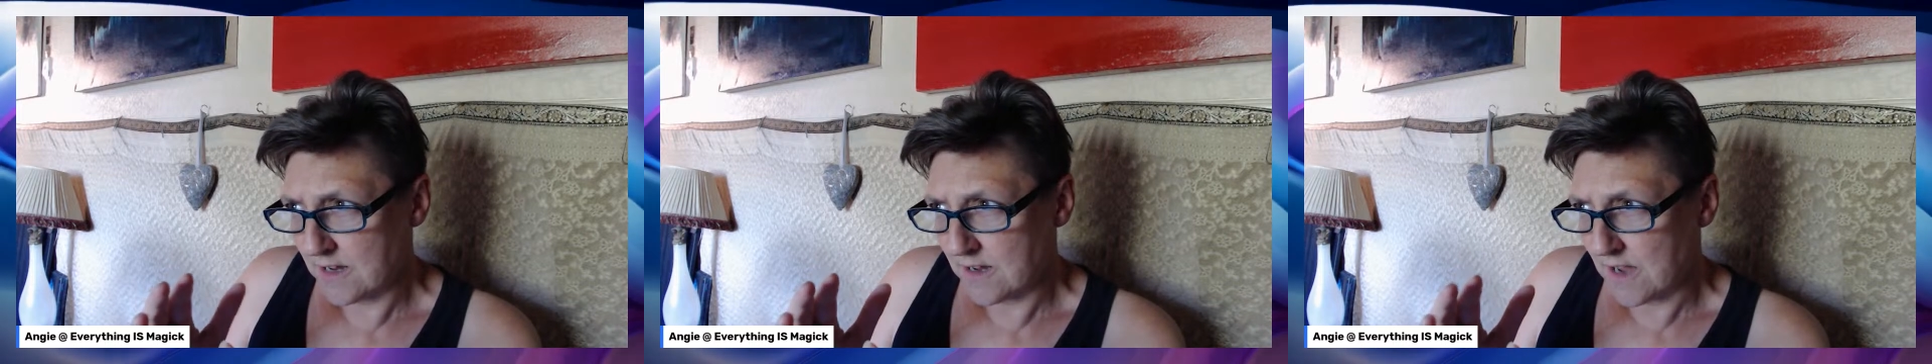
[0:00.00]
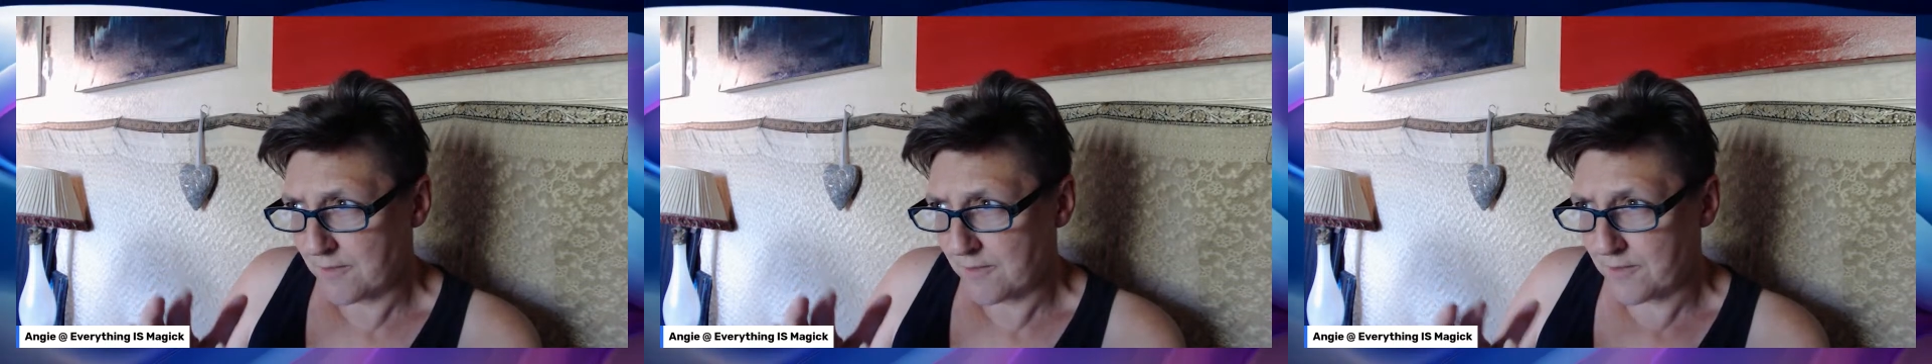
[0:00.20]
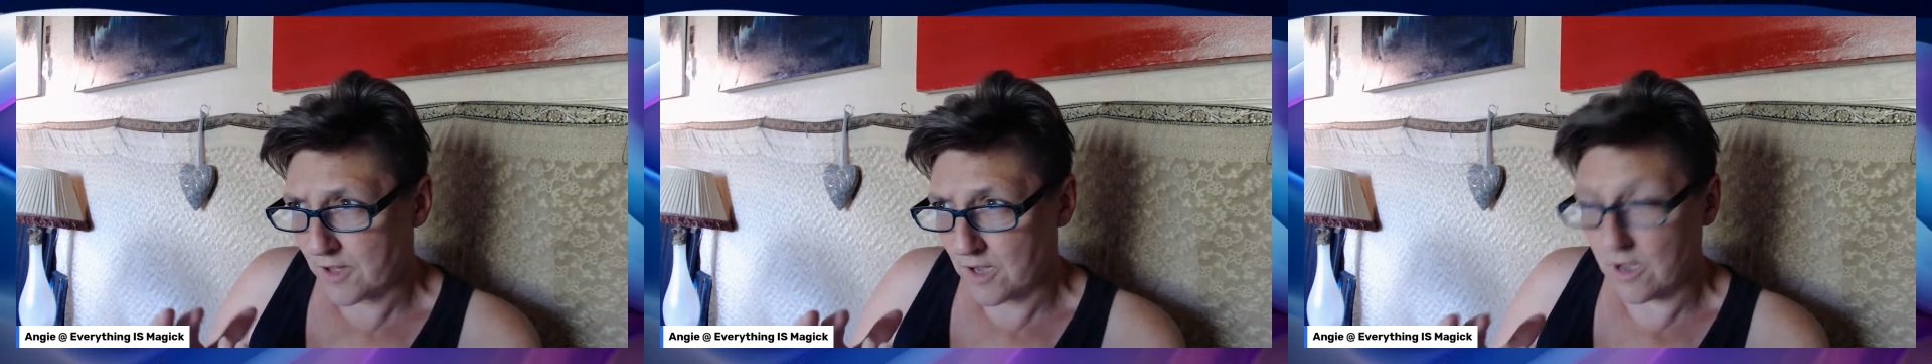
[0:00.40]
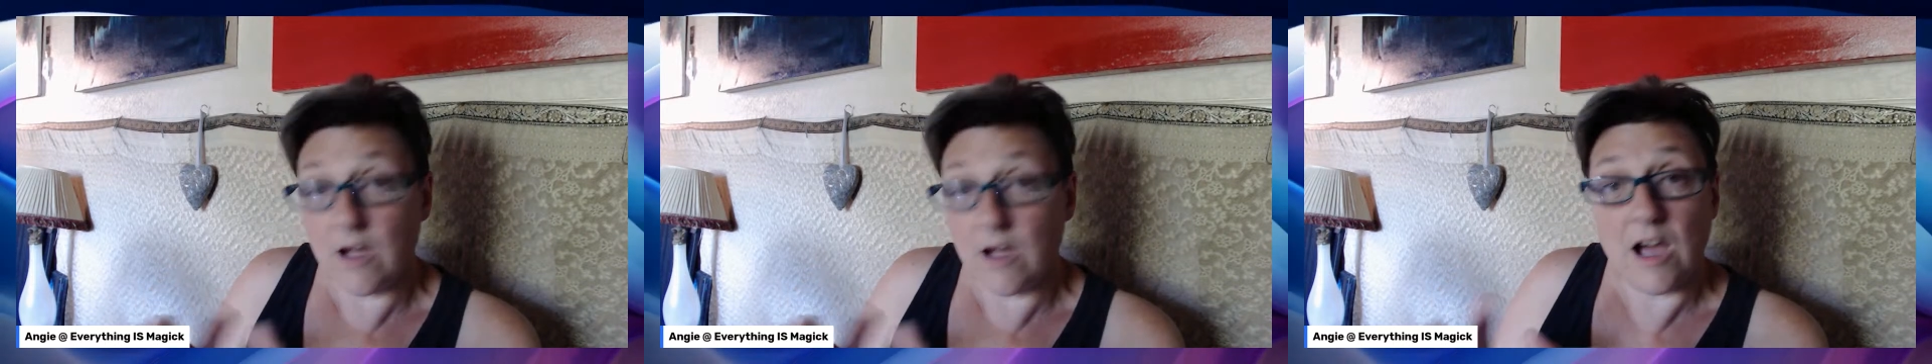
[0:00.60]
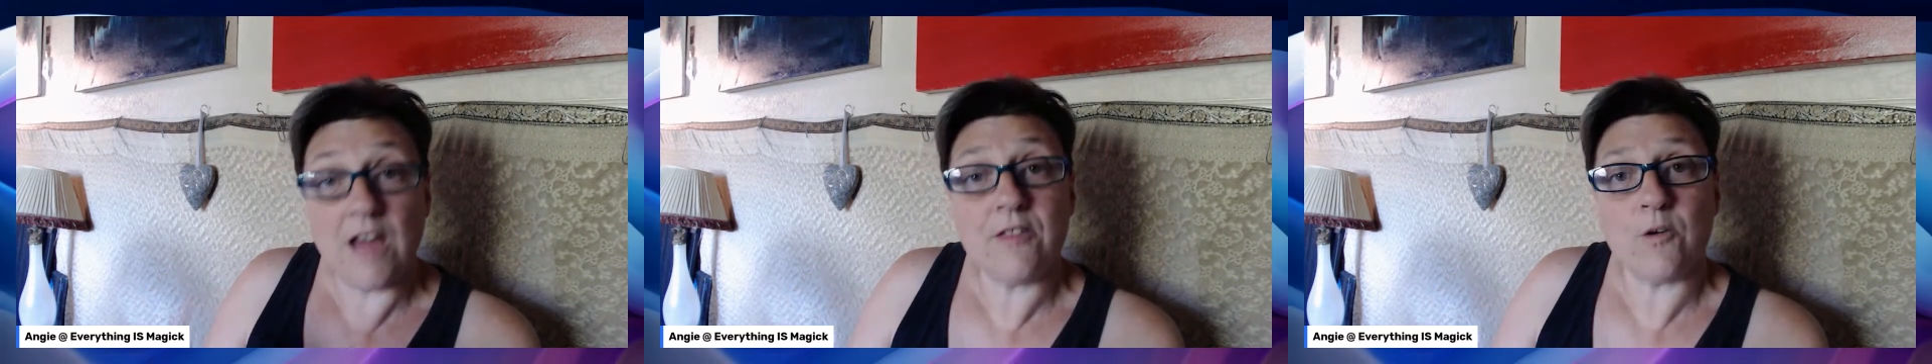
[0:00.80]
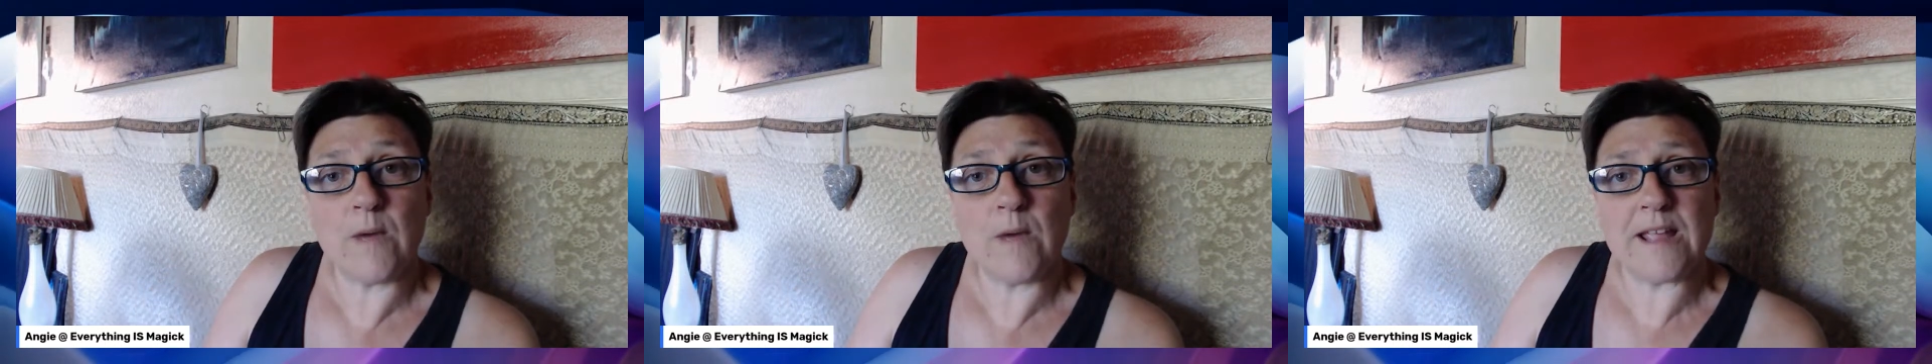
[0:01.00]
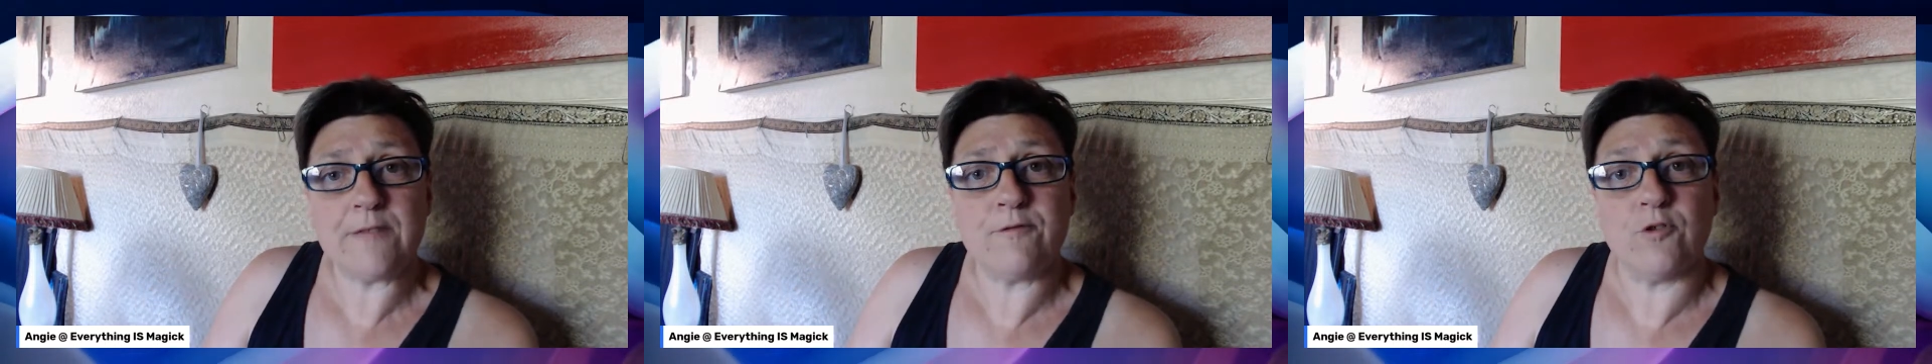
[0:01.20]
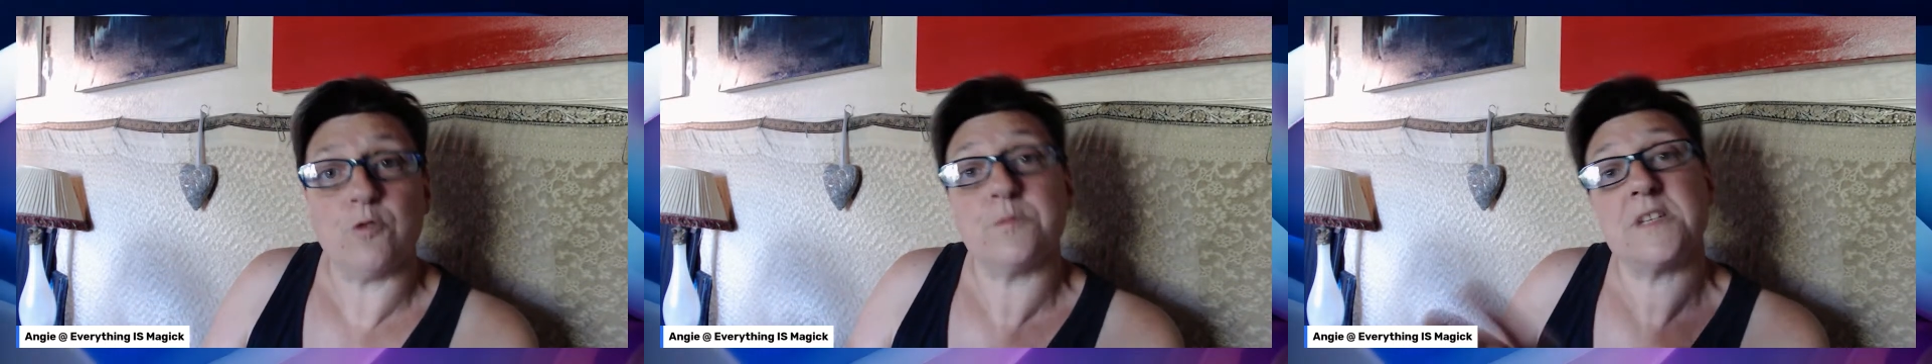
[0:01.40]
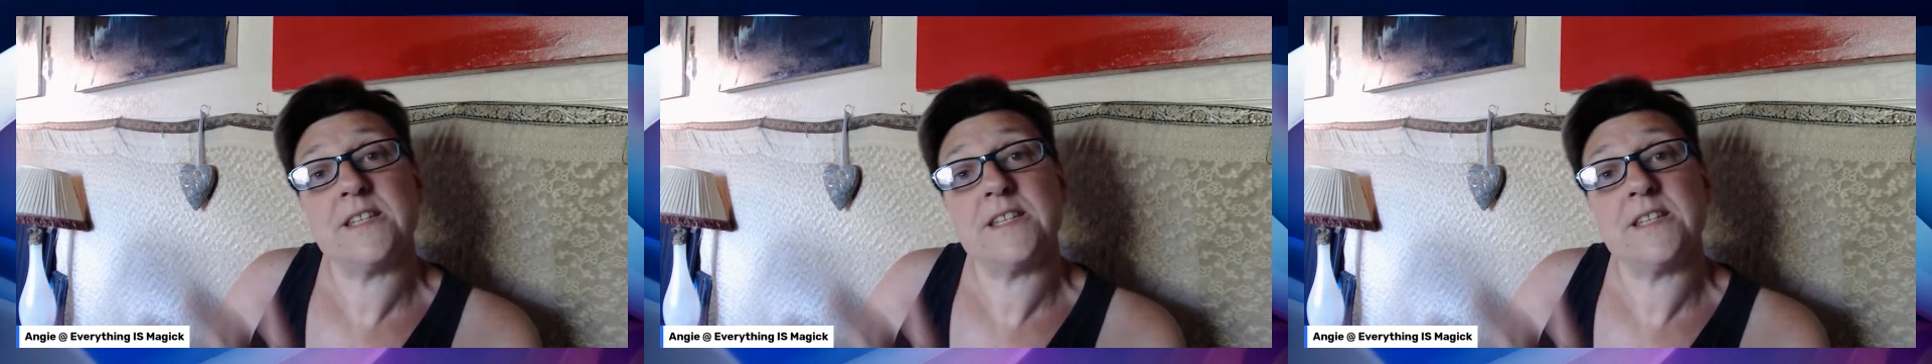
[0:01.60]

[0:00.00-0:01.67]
other waveforms,